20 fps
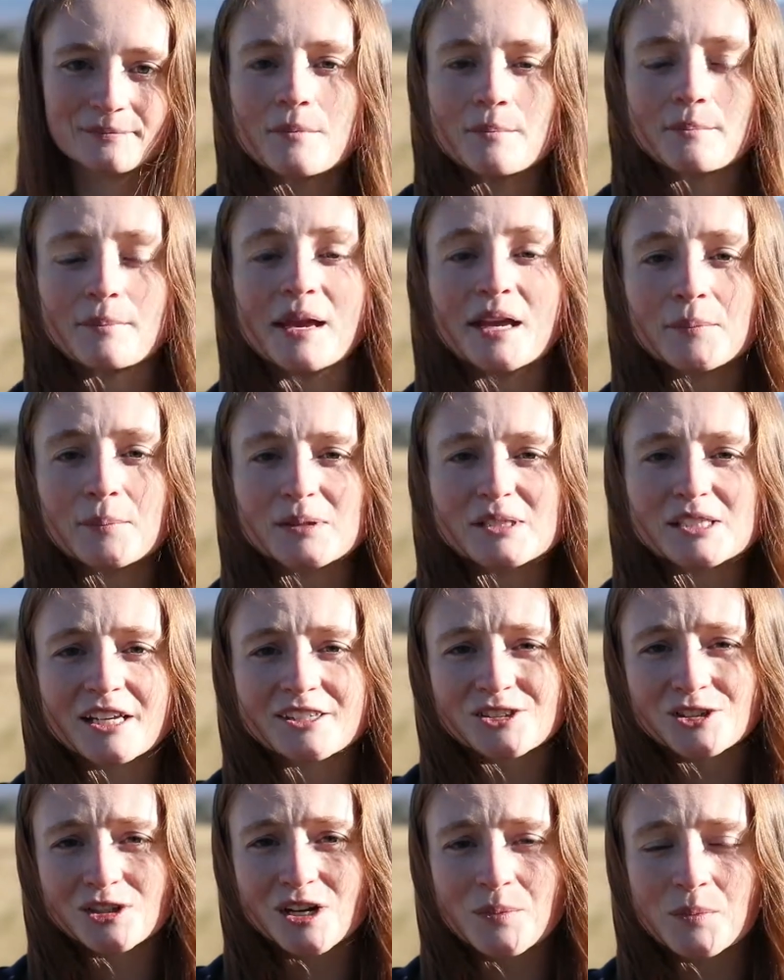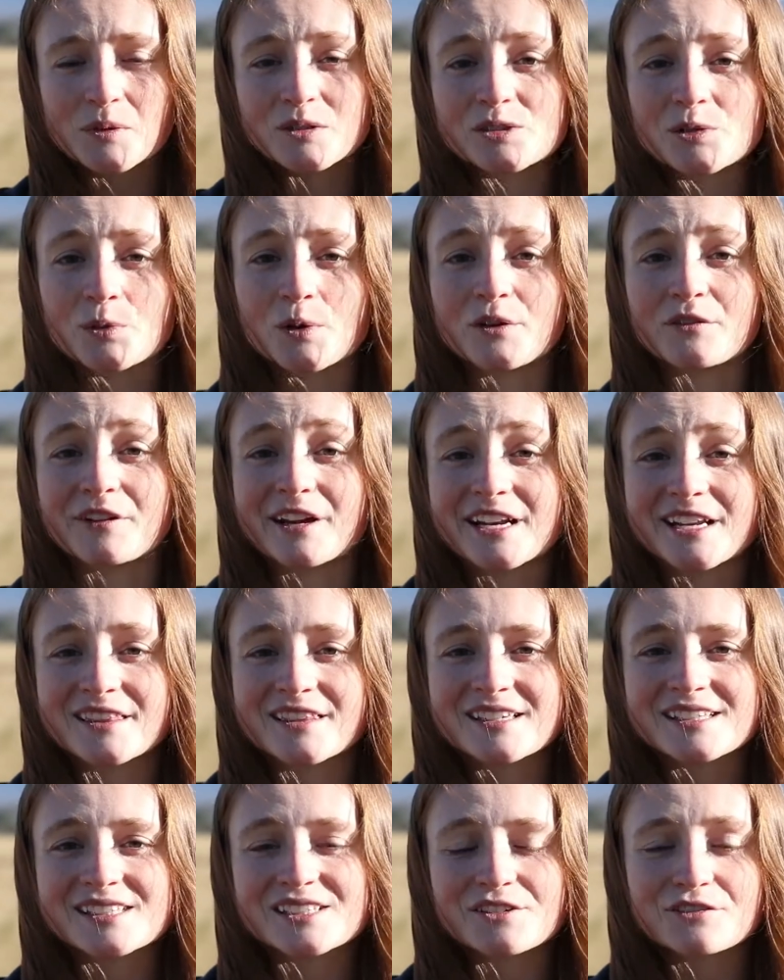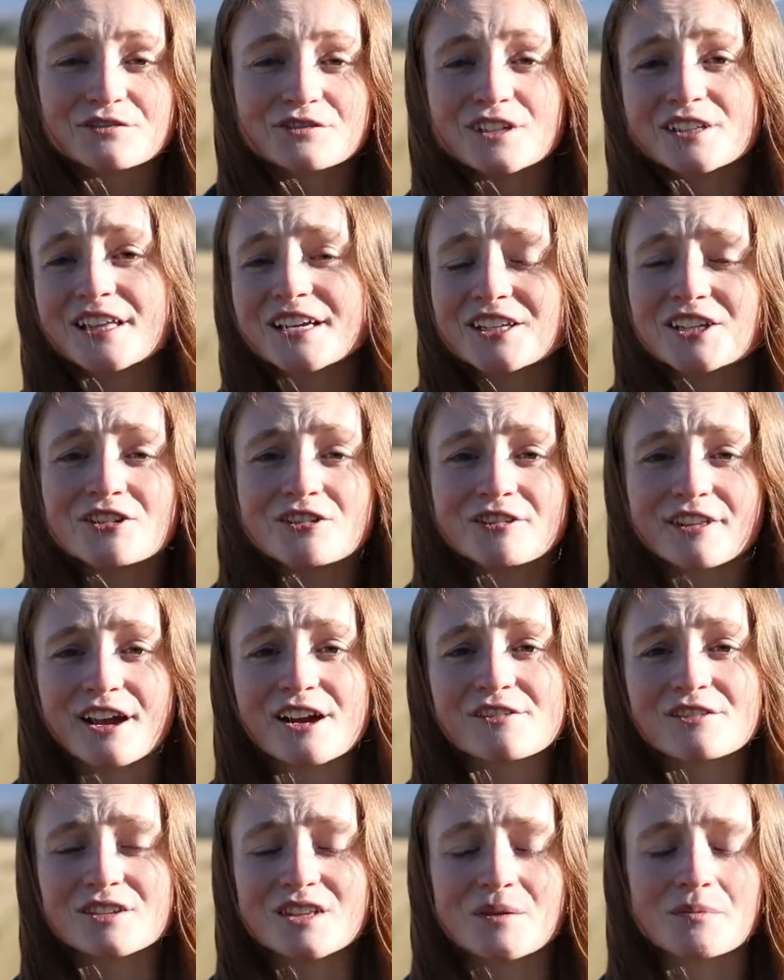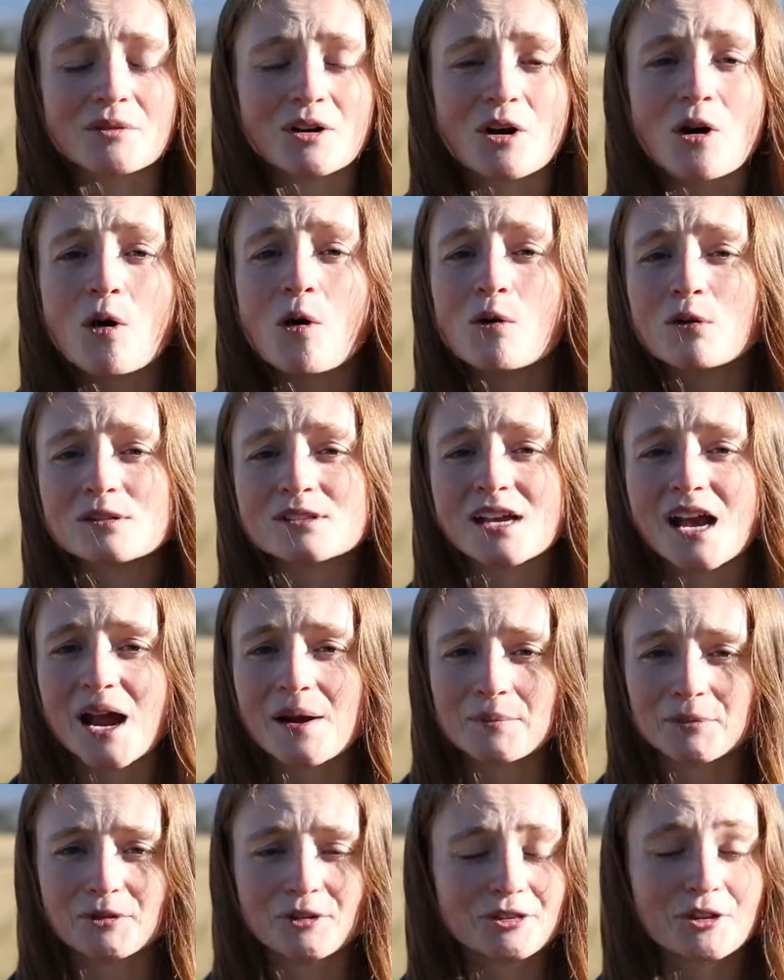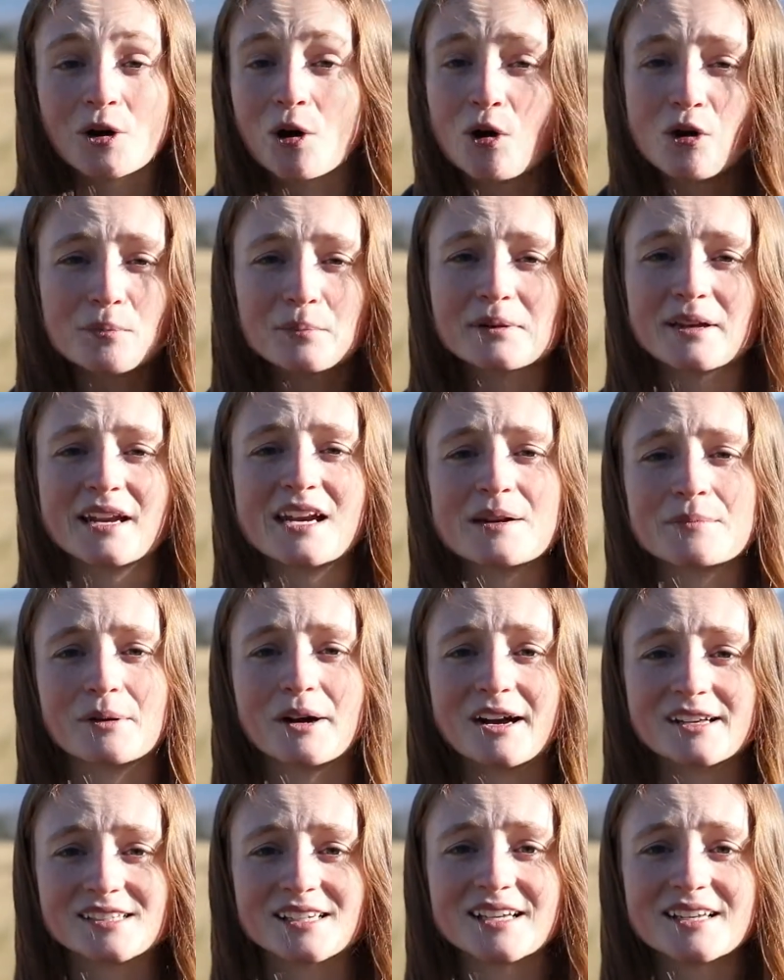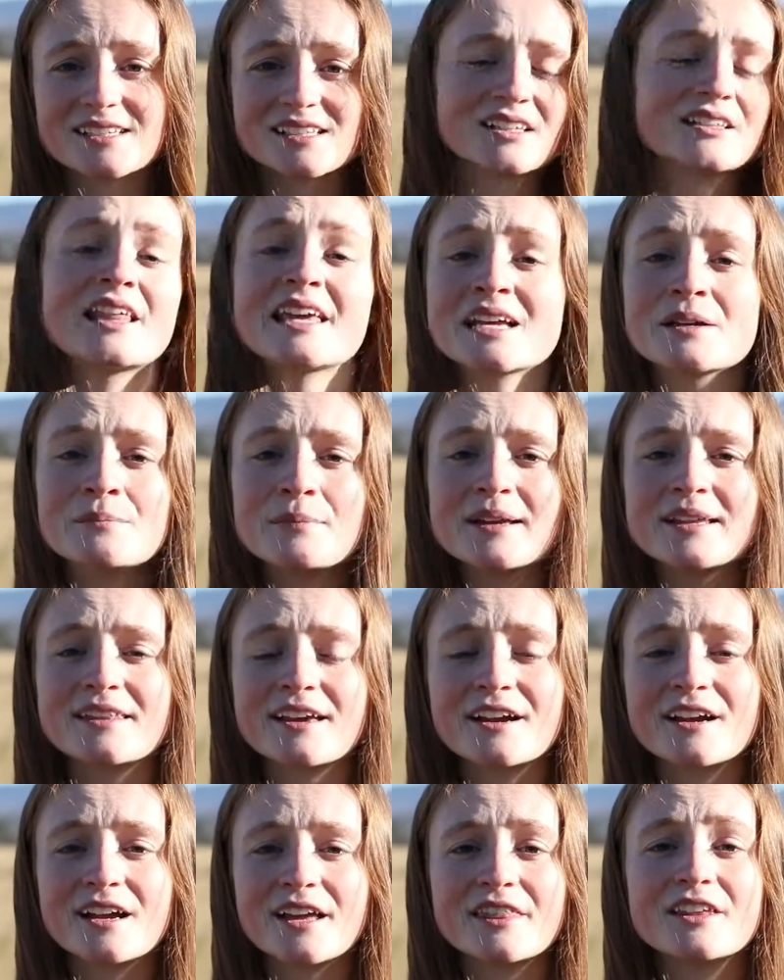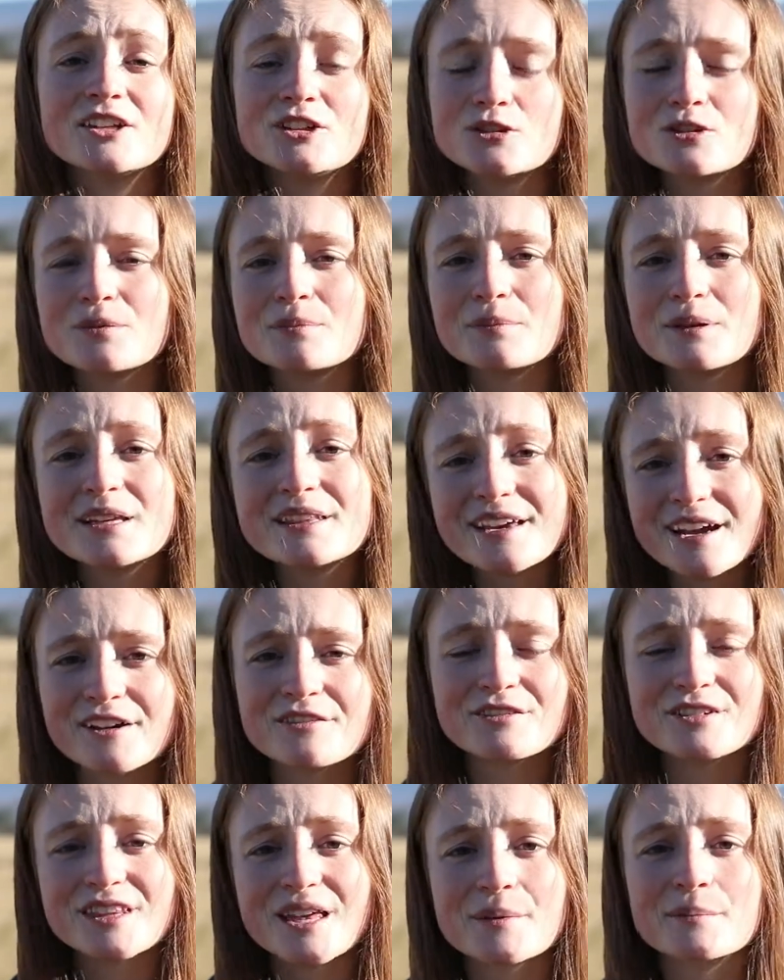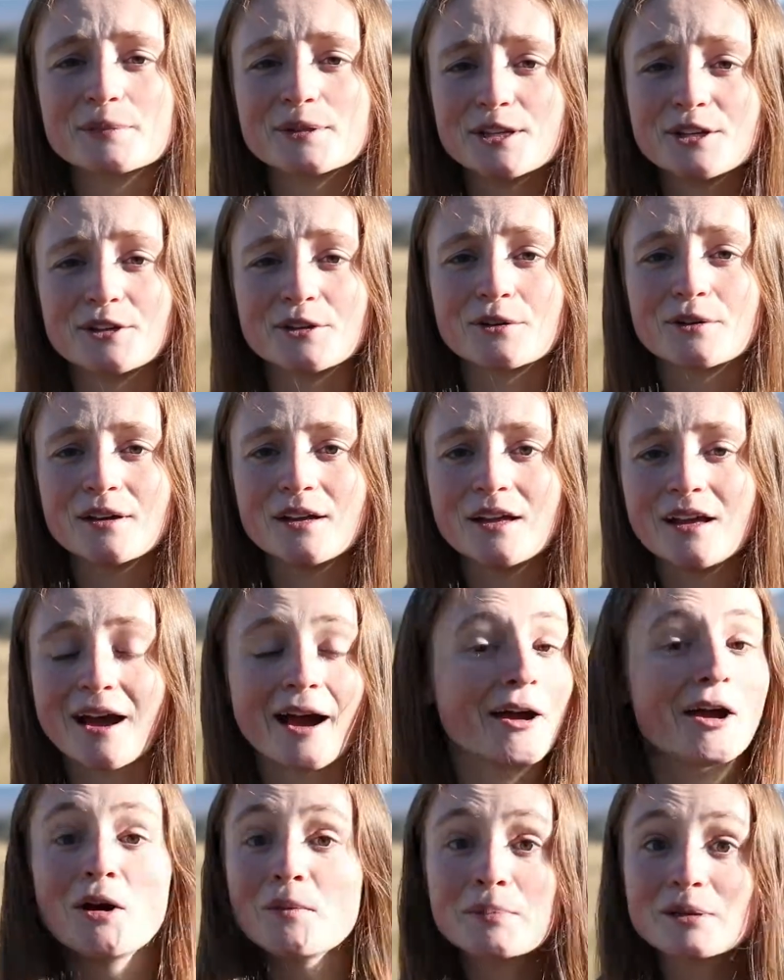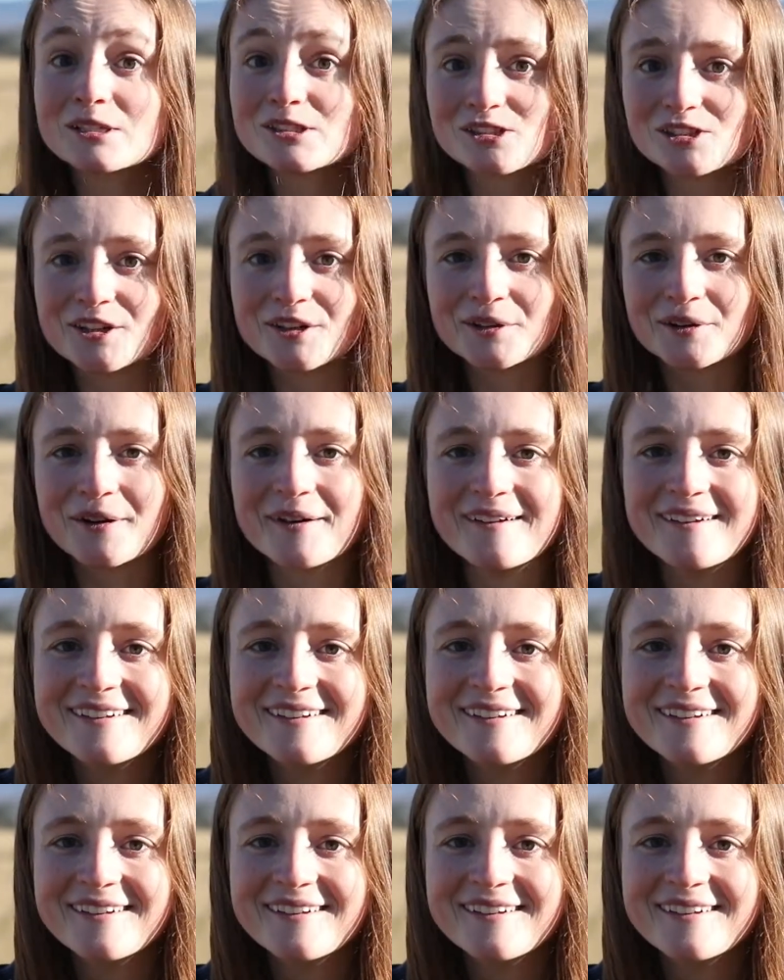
Make potential couples who are reading this feel like you're there for them the whole time throughout the whole planning process, and they can be there and that you can be there for them too. I hope it's true.